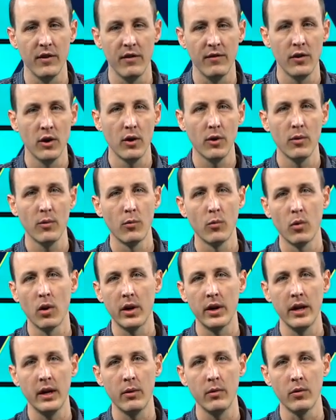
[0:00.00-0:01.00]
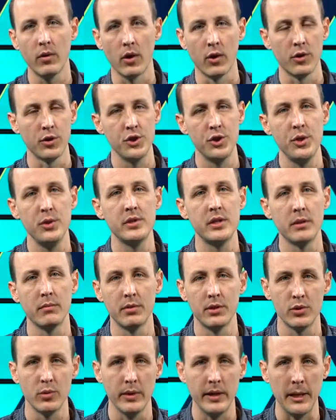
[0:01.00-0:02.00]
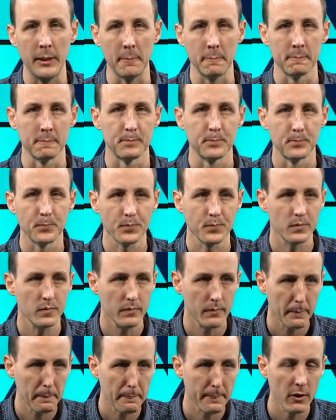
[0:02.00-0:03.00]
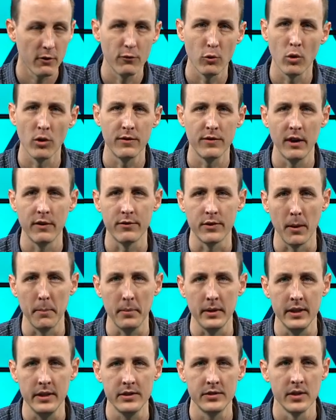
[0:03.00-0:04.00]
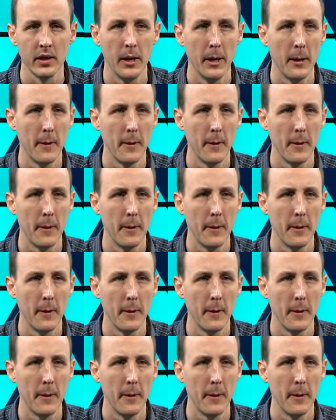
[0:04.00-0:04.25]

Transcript: if you're working or choosing between four or five companies